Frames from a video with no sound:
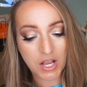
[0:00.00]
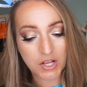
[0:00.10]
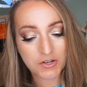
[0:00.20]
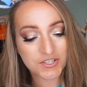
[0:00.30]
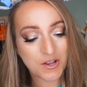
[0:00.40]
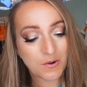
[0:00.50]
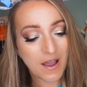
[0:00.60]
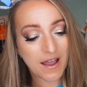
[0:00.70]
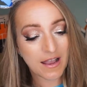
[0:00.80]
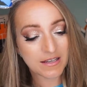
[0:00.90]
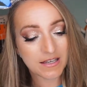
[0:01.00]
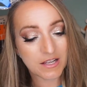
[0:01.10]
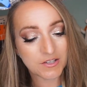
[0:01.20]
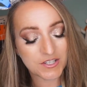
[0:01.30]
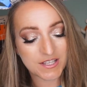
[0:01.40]
You're so kind and
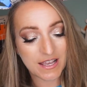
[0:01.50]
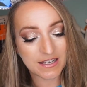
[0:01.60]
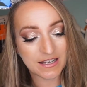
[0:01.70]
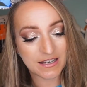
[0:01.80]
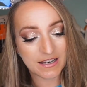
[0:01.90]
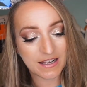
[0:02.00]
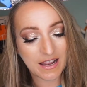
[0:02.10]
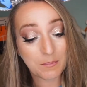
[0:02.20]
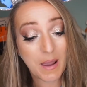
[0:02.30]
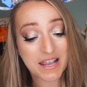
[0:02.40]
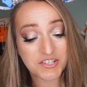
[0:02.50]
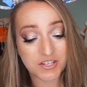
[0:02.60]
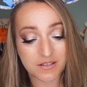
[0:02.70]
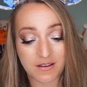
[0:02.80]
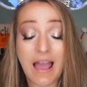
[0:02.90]
understanding and
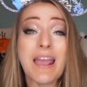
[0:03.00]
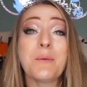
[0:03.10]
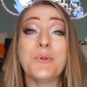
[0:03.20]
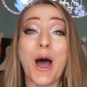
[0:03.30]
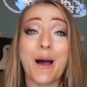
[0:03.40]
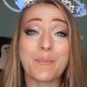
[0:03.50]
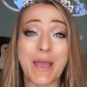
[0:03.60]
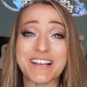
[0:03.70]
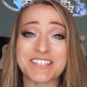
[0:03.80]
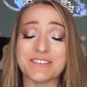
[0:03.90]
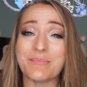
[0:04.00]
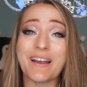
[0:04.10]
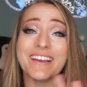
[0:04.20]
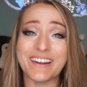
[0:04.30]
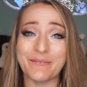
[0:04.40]
patient. I am not patient
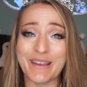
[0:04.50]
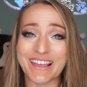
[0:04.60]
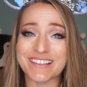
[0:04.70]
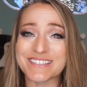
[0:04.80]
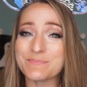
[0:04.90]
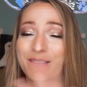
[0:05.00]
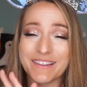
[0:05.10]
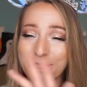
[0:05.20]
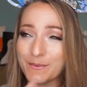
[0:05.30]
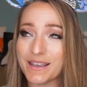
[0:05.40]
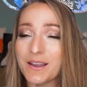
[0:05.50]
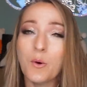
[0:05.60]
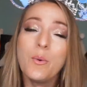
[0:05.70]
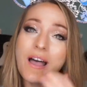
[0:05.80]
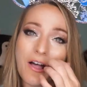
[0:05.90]
by any means, believe me.
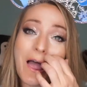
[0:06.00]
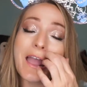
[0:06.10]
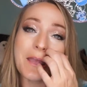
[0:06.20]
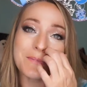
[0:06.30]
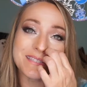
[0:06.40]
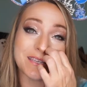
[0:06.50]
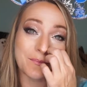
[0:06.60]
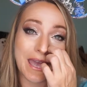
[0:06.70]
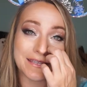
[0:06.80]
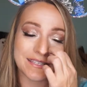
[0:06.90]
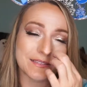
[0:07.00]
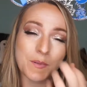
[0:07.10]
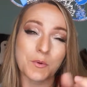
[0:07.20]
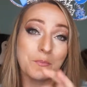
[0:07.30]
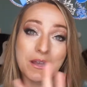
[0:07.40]
Well, I am in some cases,
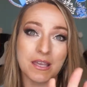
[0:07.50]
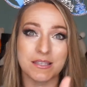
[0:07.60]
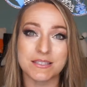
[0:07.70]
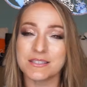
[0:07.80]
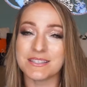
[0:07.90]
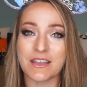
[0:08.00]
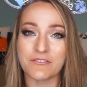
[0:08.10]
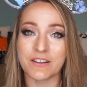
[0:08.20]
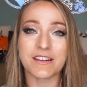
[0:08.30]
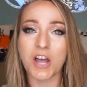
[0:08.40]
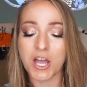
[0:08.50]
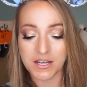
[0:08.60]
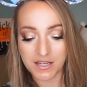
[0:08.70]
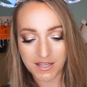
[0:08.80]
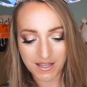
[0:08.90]
but with my kids, definitely not.
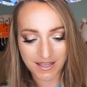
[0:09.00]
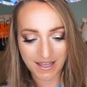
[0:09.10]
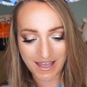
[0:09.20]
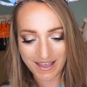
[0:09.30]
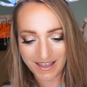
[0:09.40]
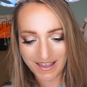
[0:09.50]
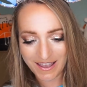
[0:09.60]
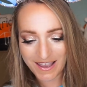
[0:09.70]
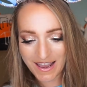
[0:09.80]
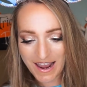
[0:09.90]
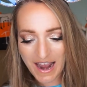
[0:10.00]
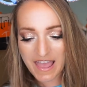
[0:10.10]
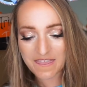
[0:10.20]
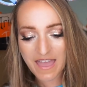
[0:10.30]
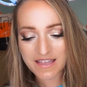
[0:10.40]

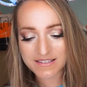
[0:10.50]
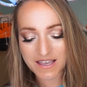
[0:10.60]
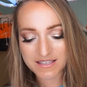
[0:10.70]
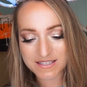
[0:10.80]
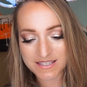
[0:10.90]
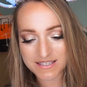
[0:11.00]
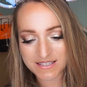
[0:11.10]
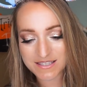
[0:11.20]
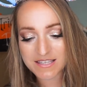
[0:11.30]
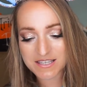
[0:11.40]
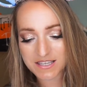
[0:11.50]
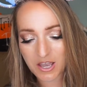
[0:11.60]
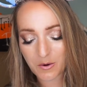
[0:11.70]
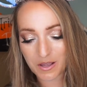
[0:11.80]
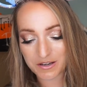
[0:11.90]
And that doesn't
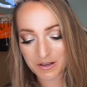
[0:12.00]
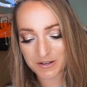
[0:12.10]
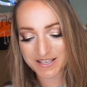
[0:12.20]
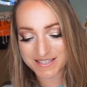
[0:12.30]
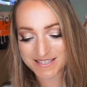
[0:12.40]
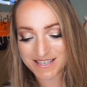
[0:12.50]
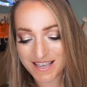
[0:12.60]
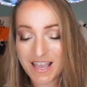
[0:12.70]
go unnoticed.